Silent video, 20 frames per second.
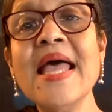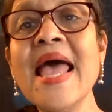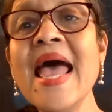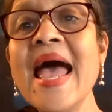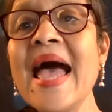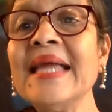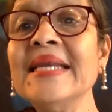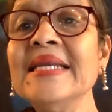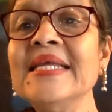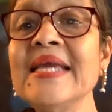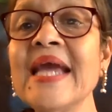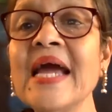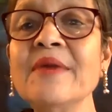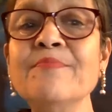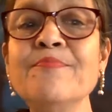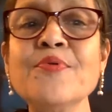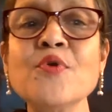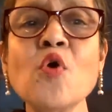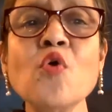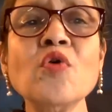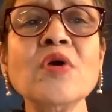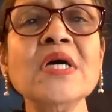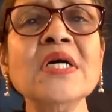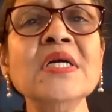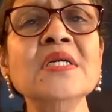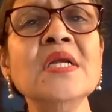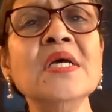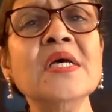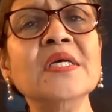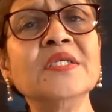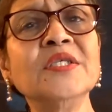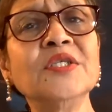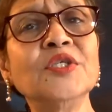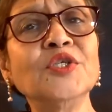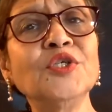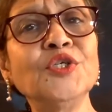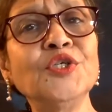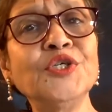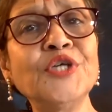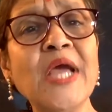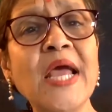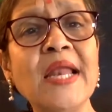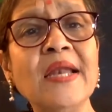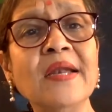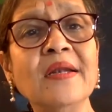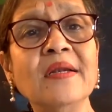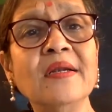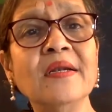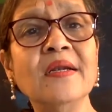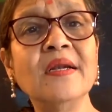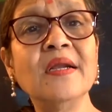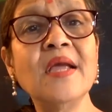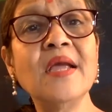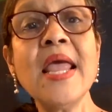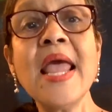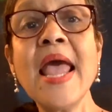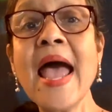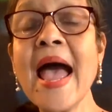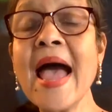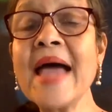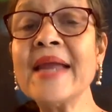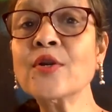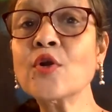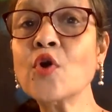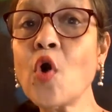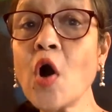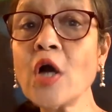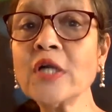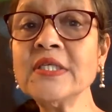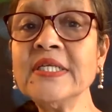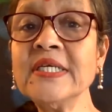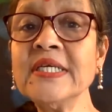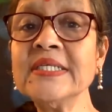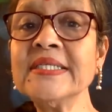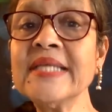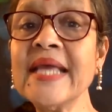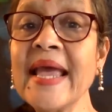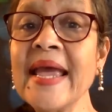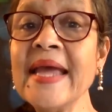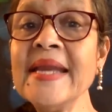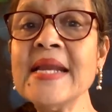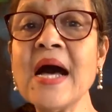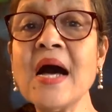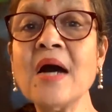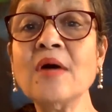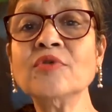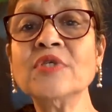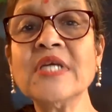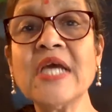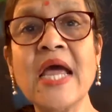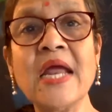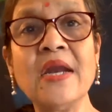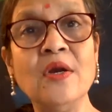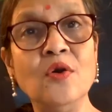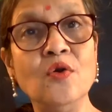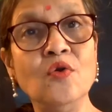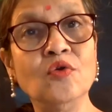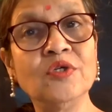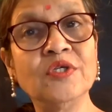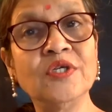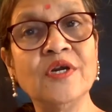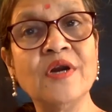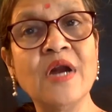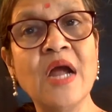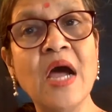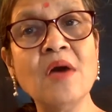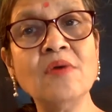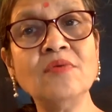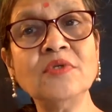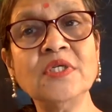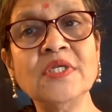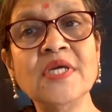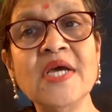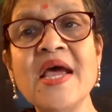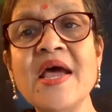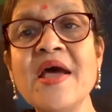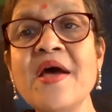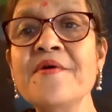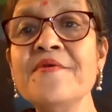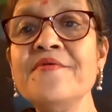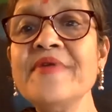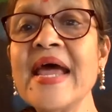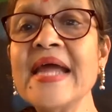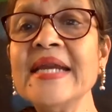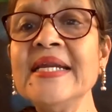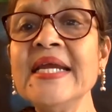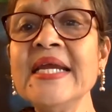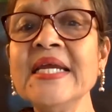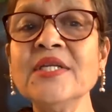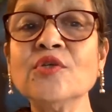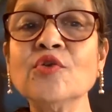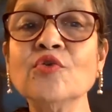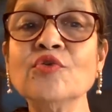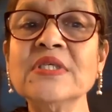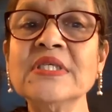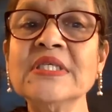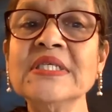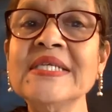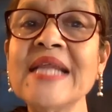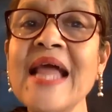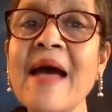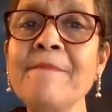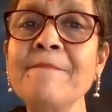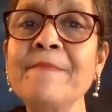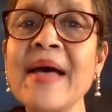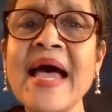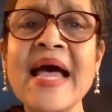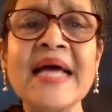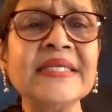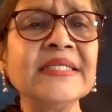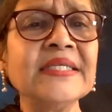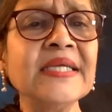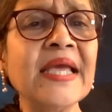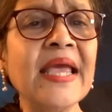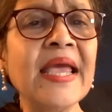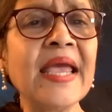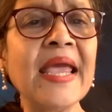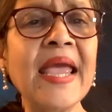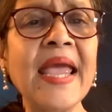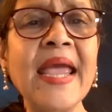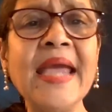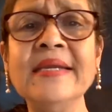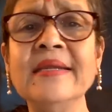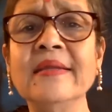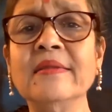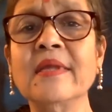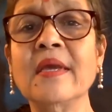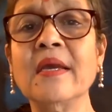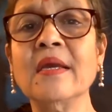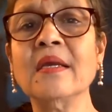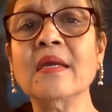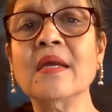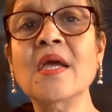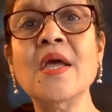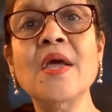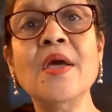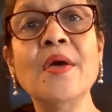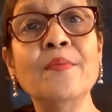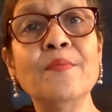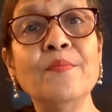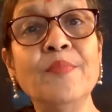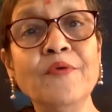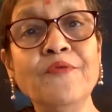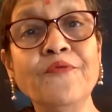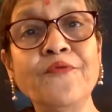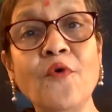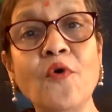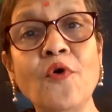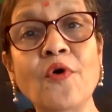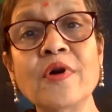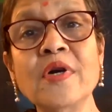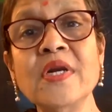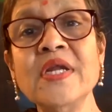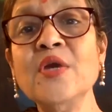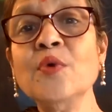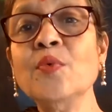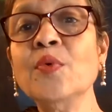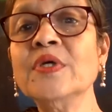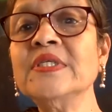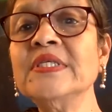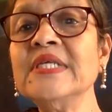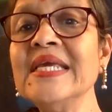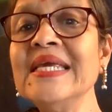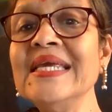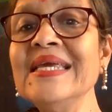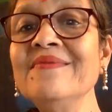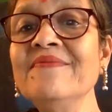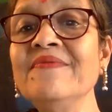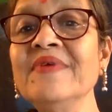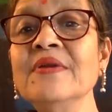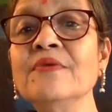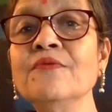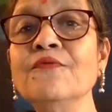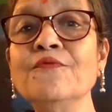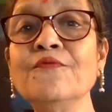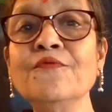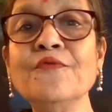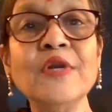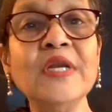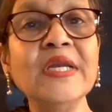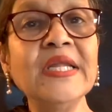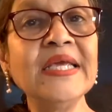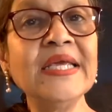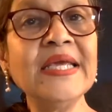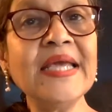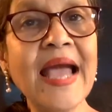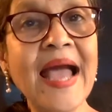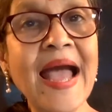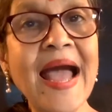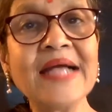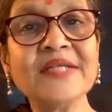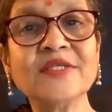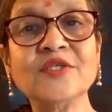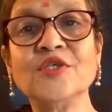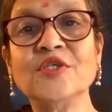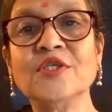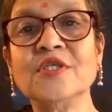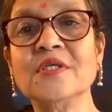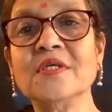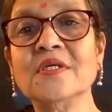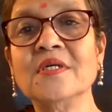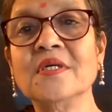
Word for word: and he had broken his shell and got his head out and looked around, ready to snap at anything before he was even fully hatched.